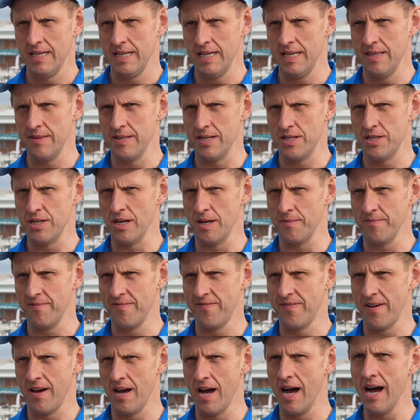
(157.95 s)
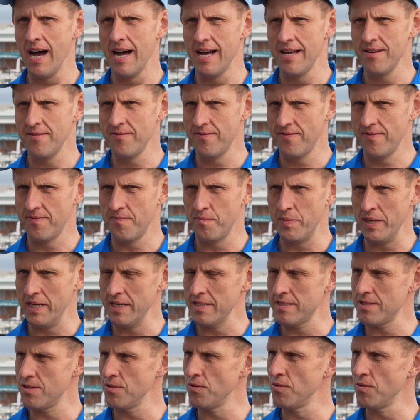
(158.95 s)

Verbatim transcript: in the top five biggest